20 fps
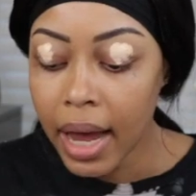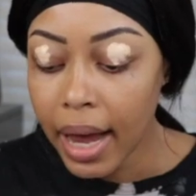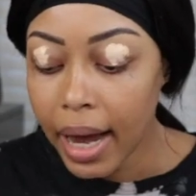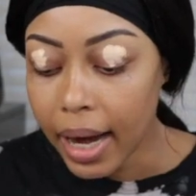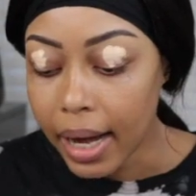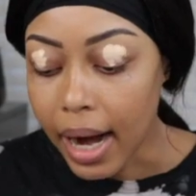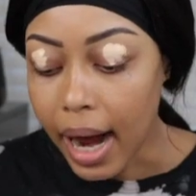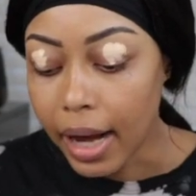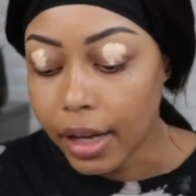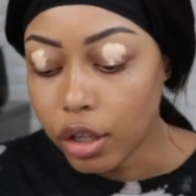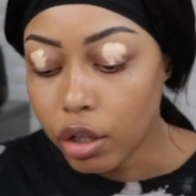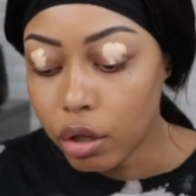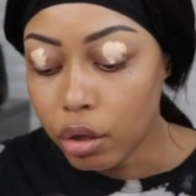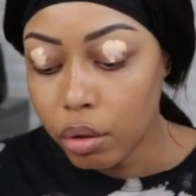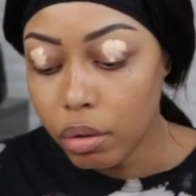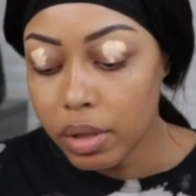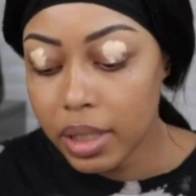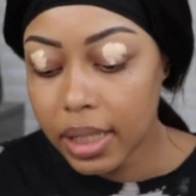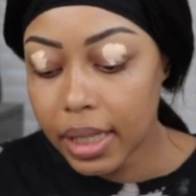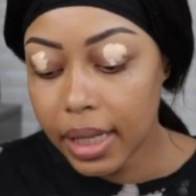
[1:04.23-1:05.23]
and I
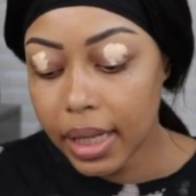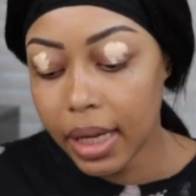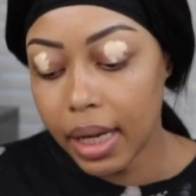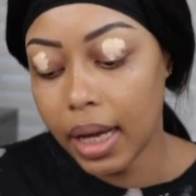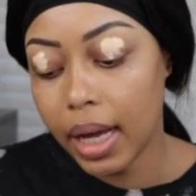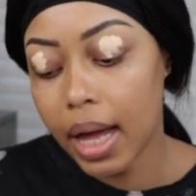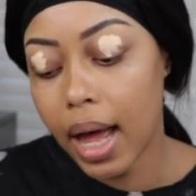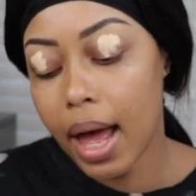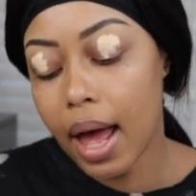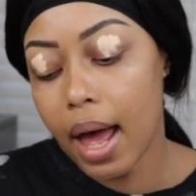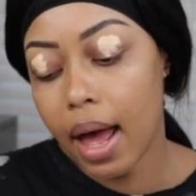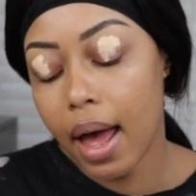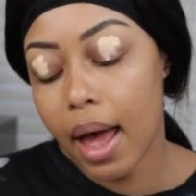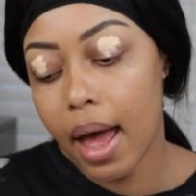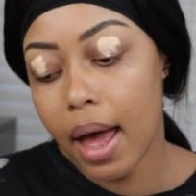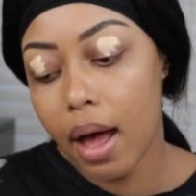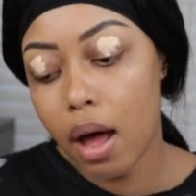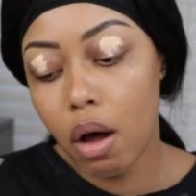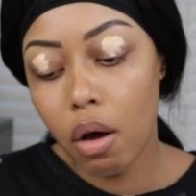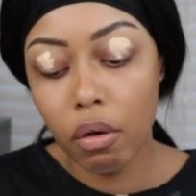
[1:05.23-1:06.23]
used the
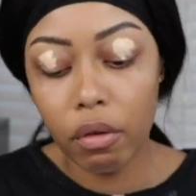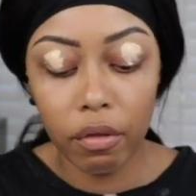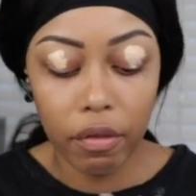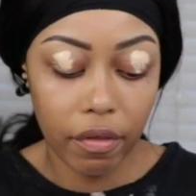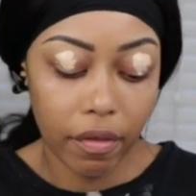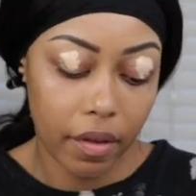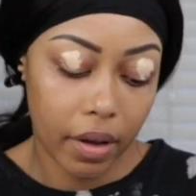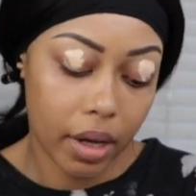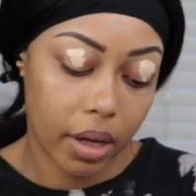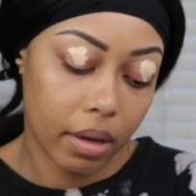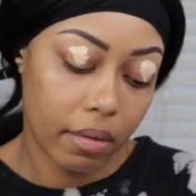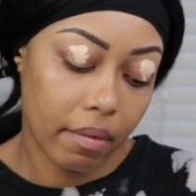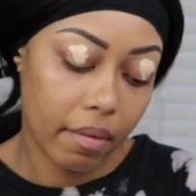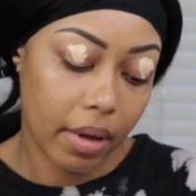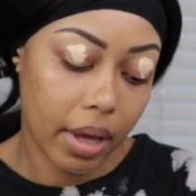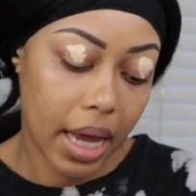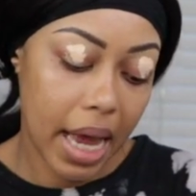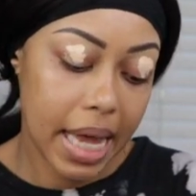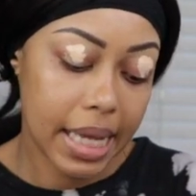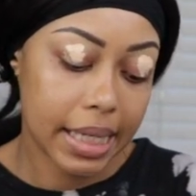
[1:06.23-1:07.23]
e.l.f.
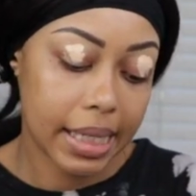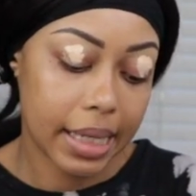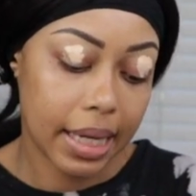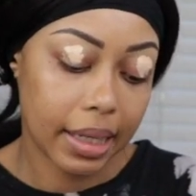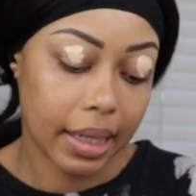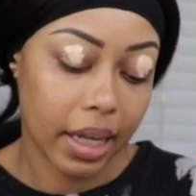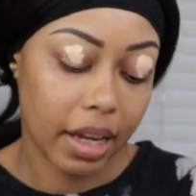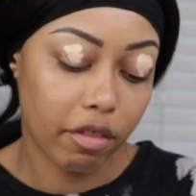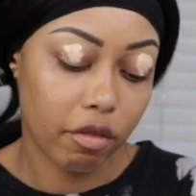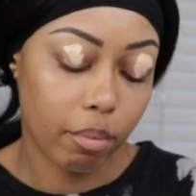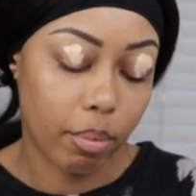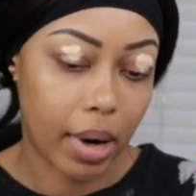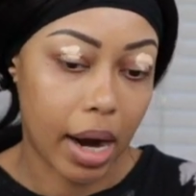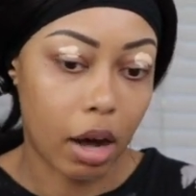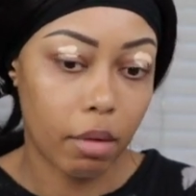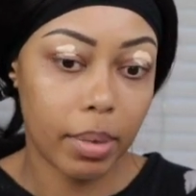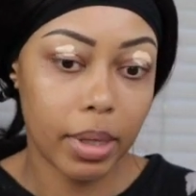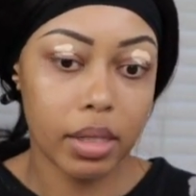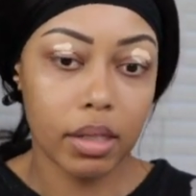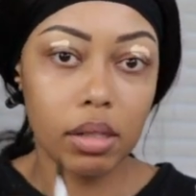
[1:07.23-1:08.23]
Instant Lift
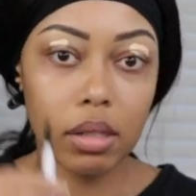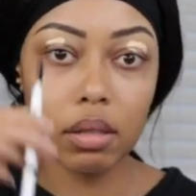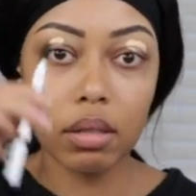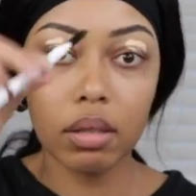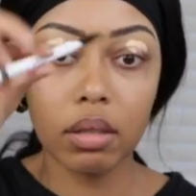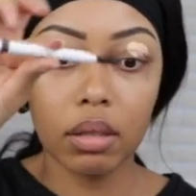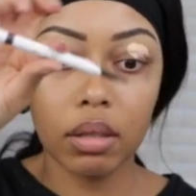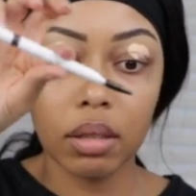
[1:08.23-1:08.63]
Brow Pencil.